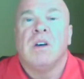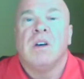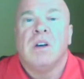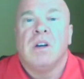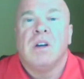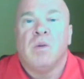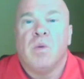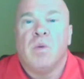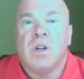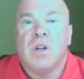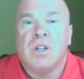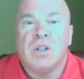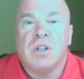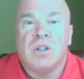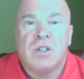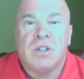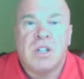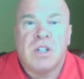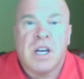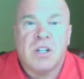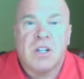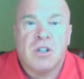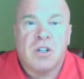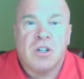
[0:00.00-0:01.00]
which is
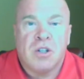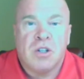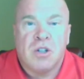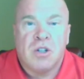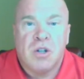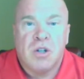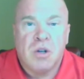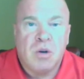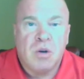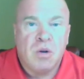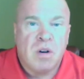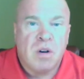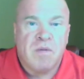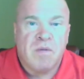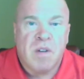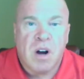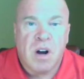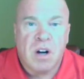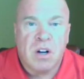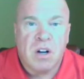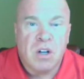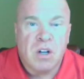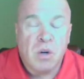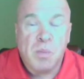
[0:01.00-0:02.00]
session two of
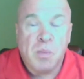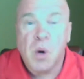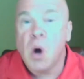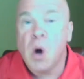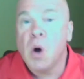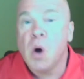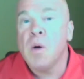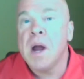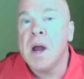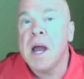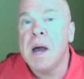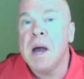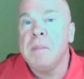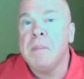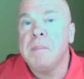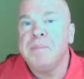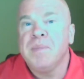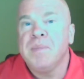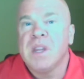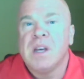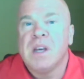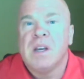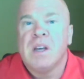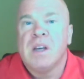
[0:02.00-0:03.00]
our new program
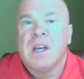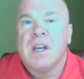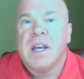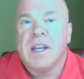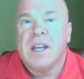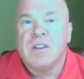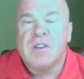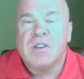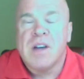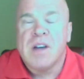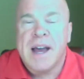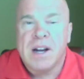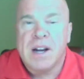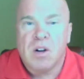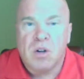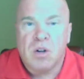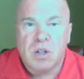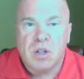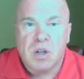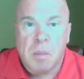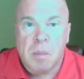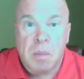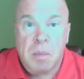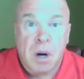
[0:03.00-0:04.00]

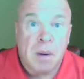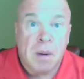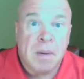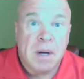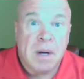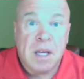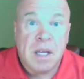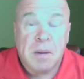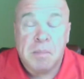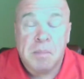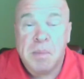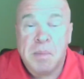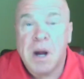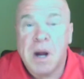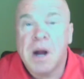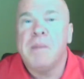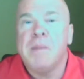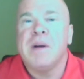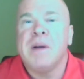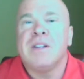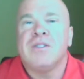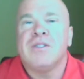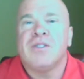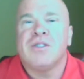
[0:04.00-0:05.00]
entitled Permanent
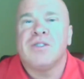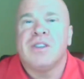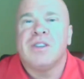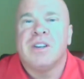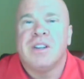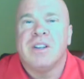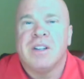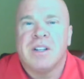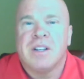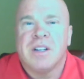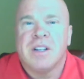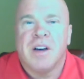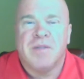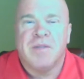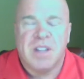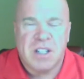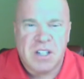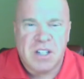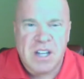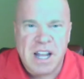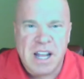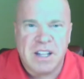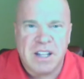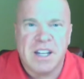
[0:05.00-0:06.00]
Impairments of the
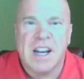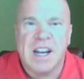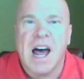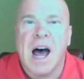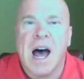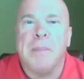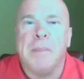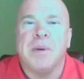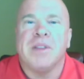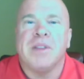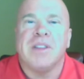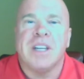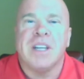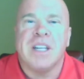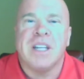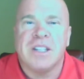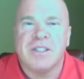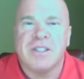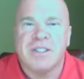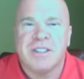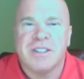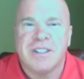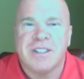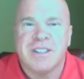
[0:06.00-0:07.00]
Tendinopathies.